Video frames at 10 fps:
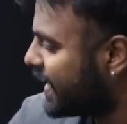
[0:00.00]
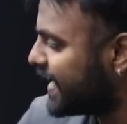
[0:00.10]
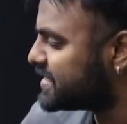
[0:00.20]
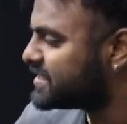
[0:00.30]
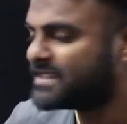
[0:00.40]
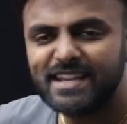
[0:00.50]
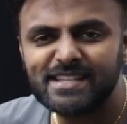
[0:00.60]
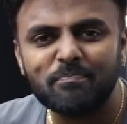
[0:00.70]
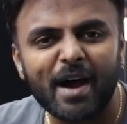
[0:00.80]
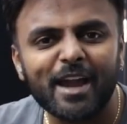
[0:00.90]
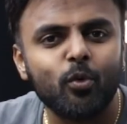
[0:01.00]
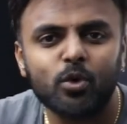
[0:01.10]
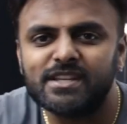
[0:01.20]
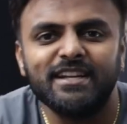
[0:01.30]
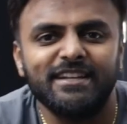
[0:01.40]
guys, this bike
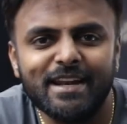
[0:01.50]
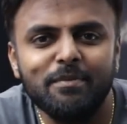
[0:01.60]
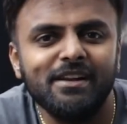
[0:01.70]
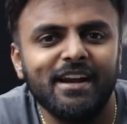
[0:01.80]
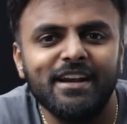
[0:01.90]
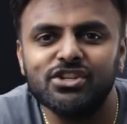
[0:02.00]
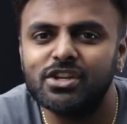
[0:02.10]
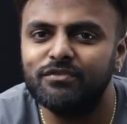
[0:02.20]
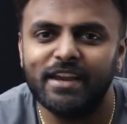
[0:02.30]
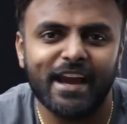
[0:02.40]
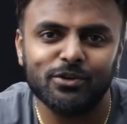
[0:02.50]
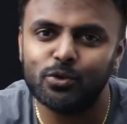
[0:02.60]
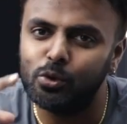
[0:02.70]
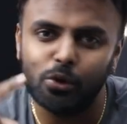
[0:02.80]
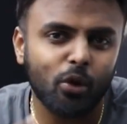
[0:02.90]
was in a terrible condition. We had to
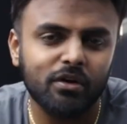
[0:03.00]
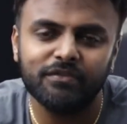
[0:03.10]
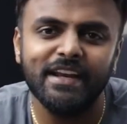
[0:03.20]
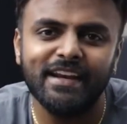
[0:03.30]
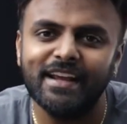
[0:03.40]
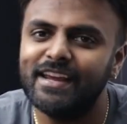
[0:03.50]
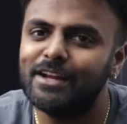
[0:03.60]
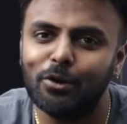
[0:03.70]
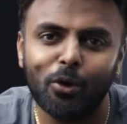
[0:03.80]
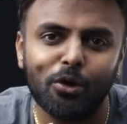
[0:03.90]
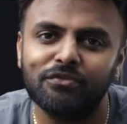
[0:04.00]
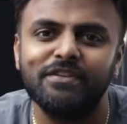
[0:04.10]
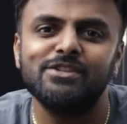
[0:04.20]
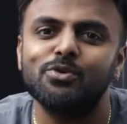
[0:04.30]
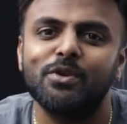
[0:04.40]
do a lot of detailing, lot of
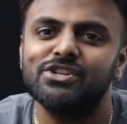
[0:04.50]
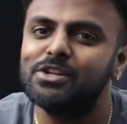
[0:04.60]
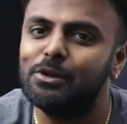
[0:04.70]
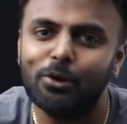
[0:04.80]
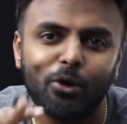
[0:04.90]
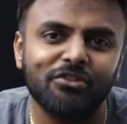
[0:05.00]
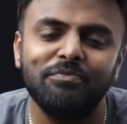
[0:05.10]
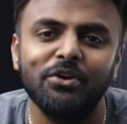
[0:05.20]
restoration, lot of